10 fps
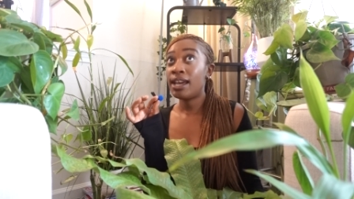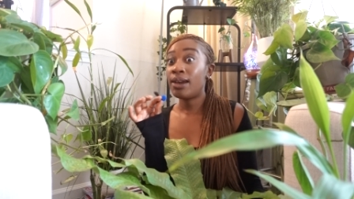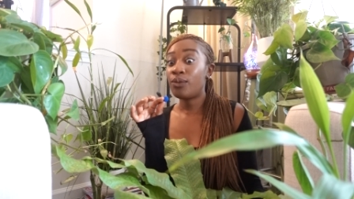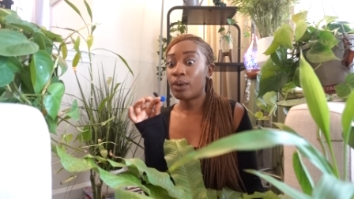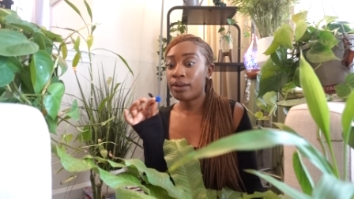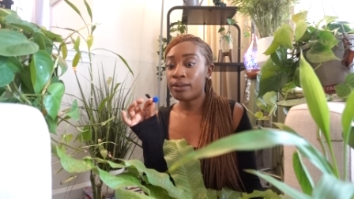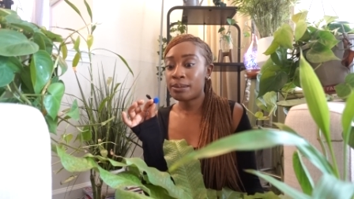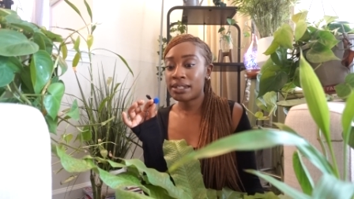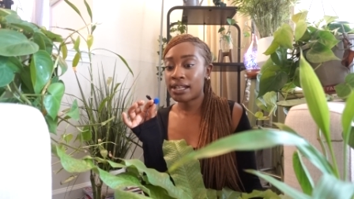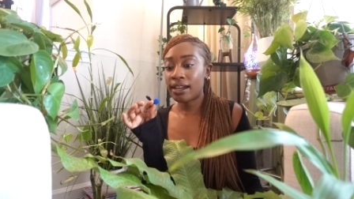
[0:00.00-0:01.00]
If one of them
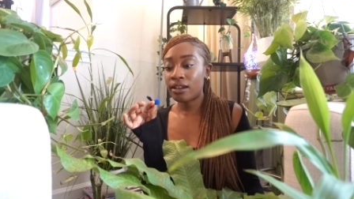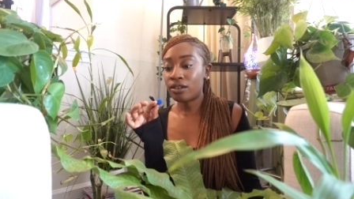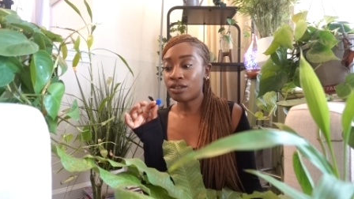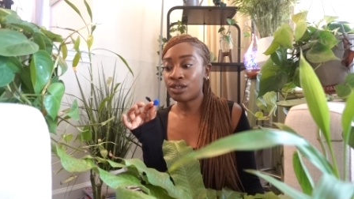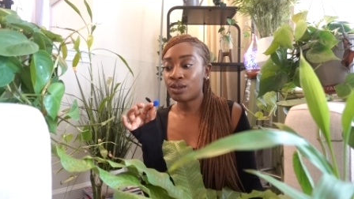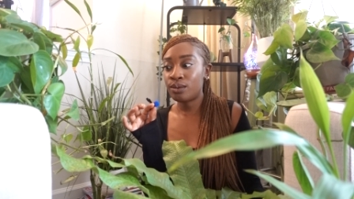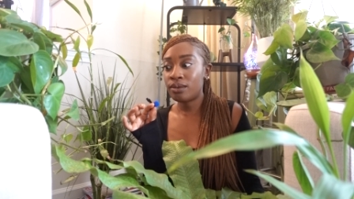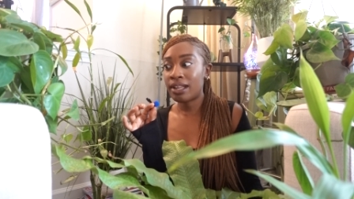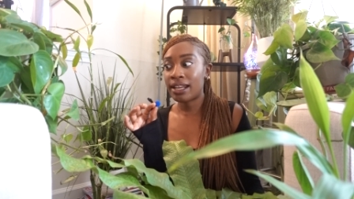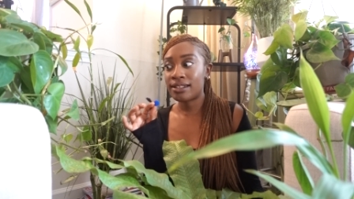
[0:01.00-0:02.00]
is dying, I'll just
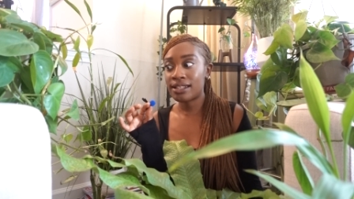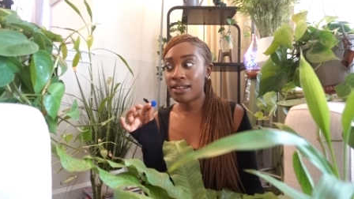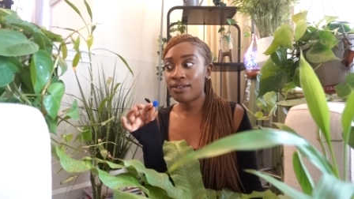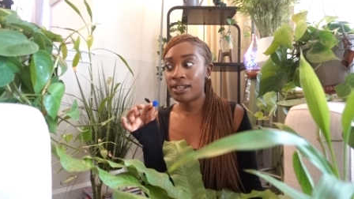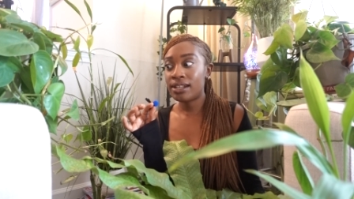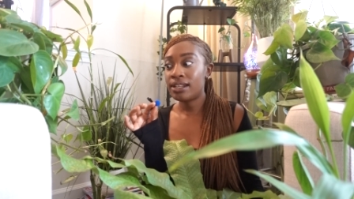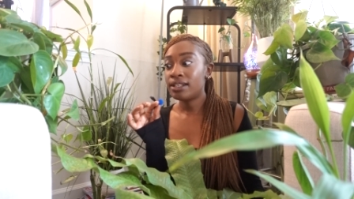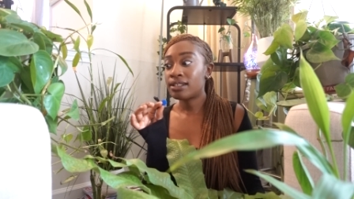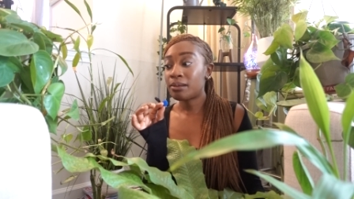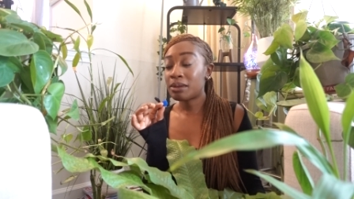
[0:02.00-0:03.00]
Google how to save it.
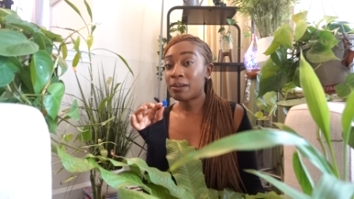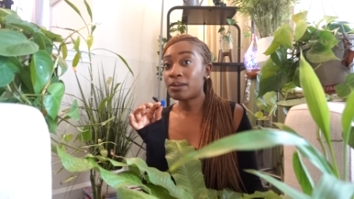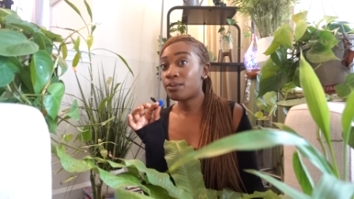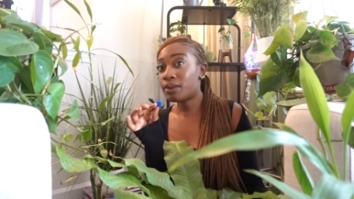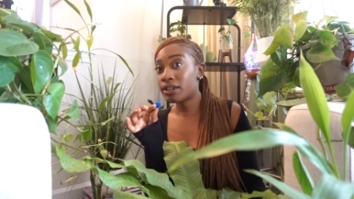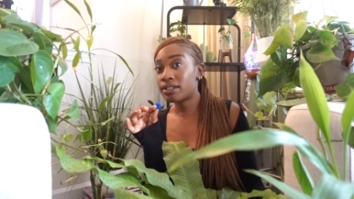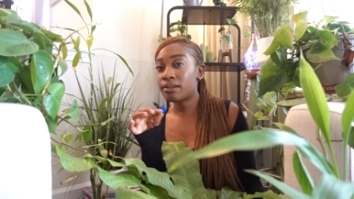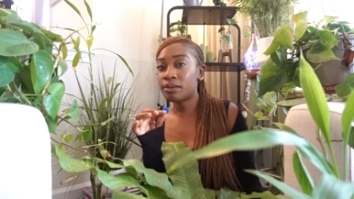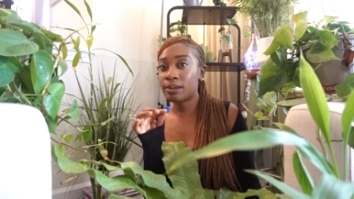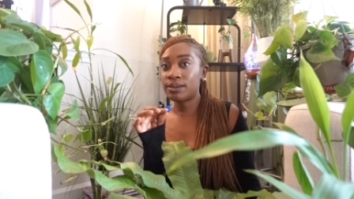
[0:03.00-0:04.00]
Sometimes it works,
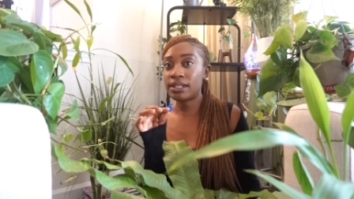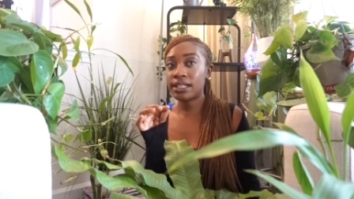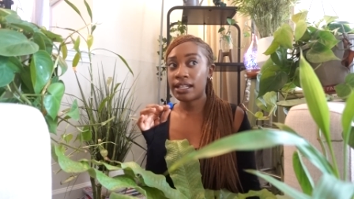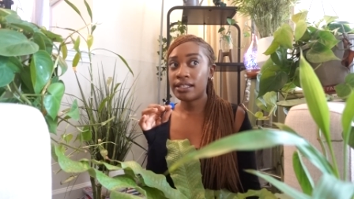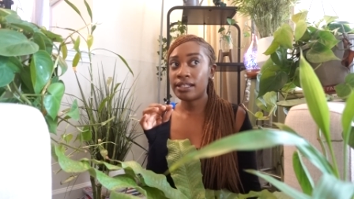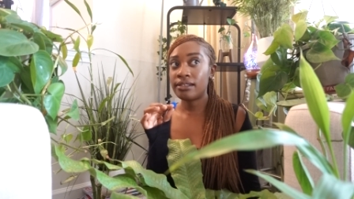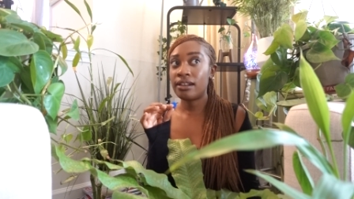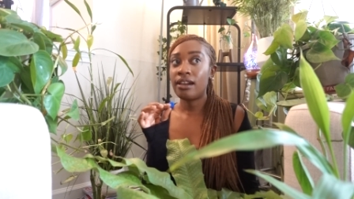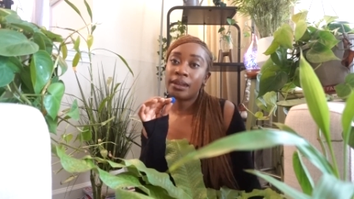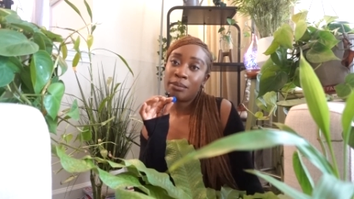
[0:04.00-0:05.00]
sometimes it doesn't,
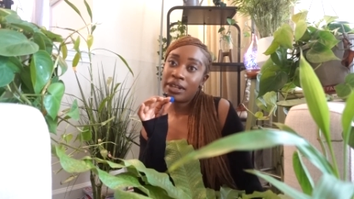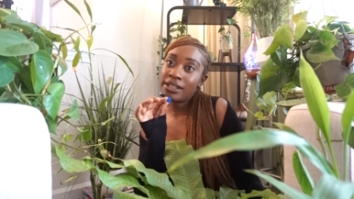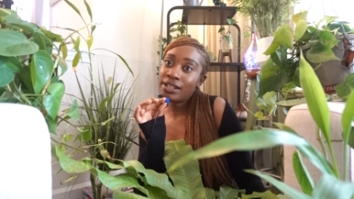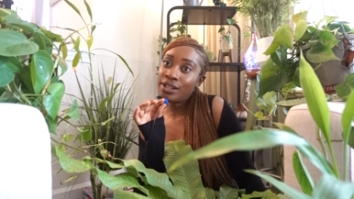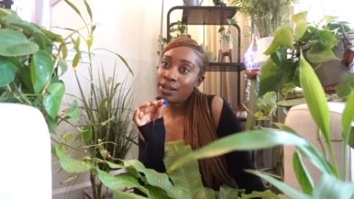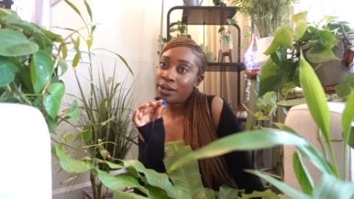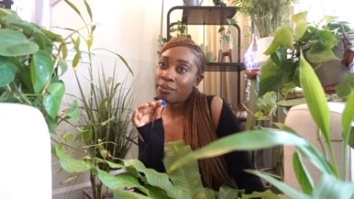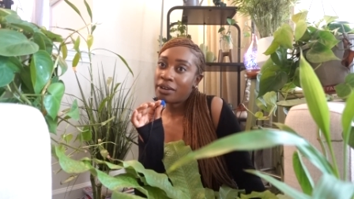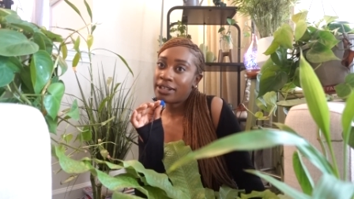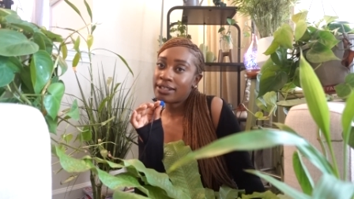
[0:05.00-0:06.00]
but it's a learning
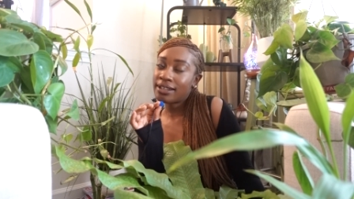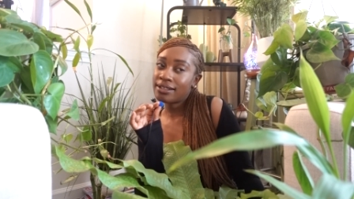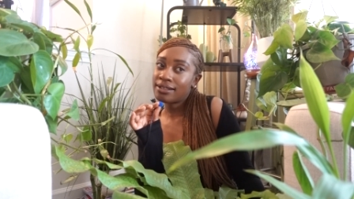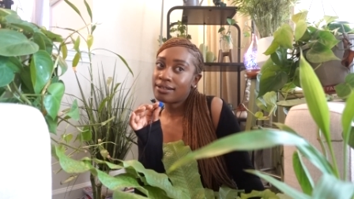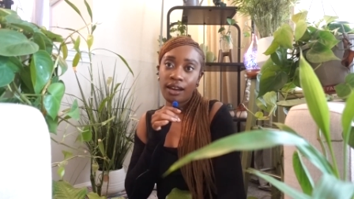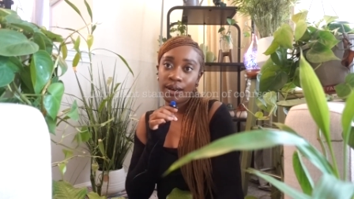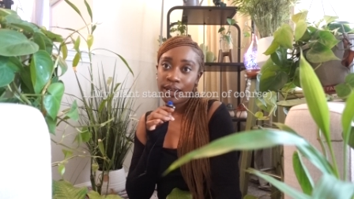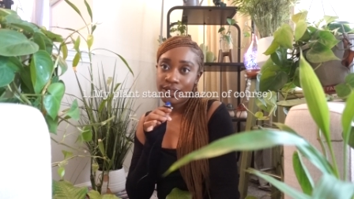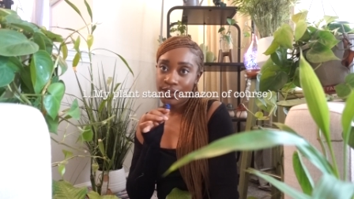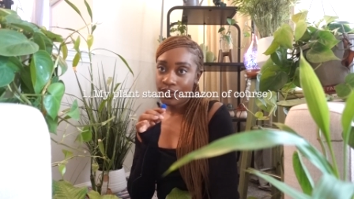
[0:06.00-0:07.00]
process.
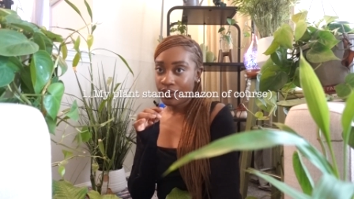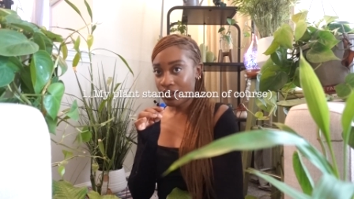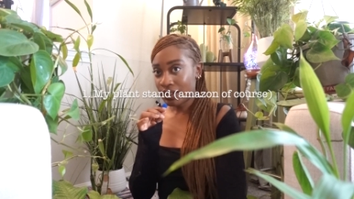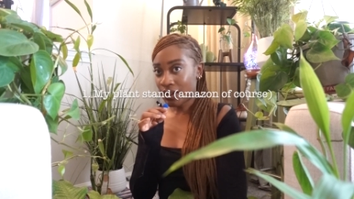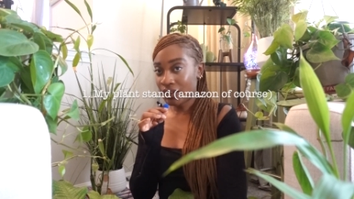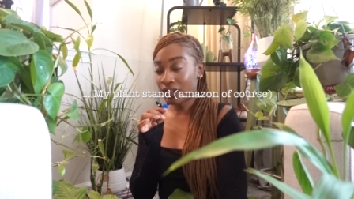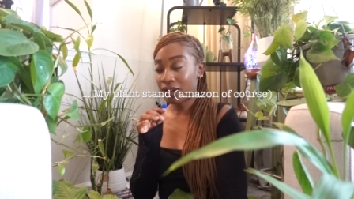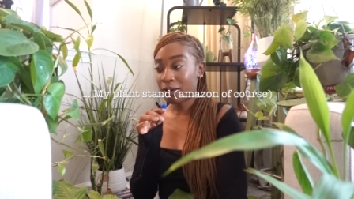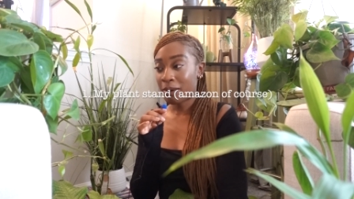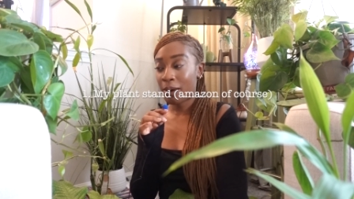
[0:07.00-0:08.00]
Okay, so first I'll
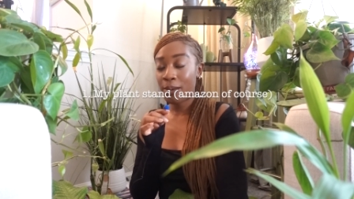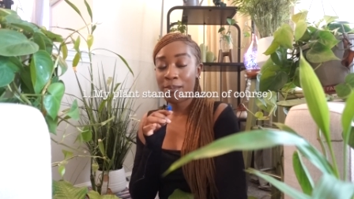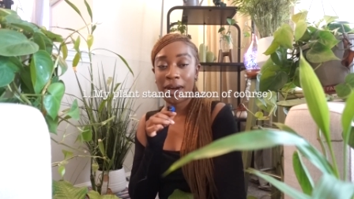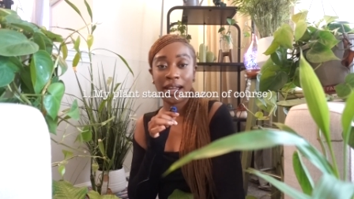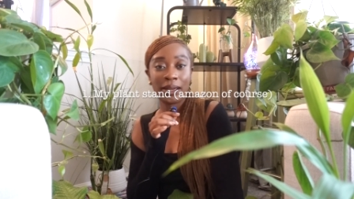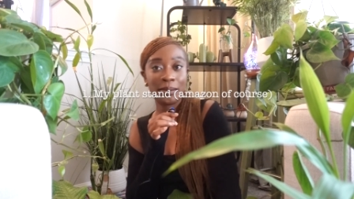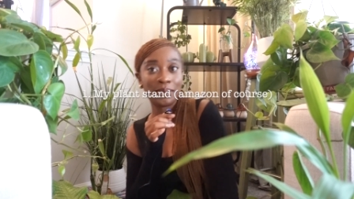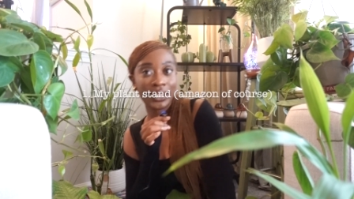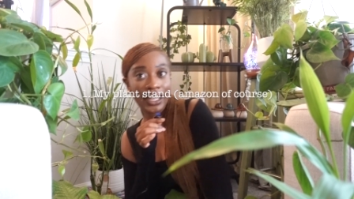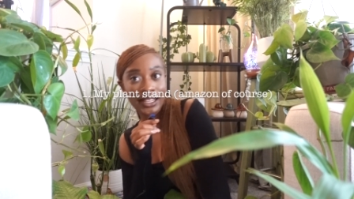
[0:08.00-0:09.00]
talk about my
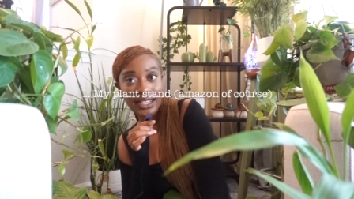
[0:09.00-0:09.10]
plant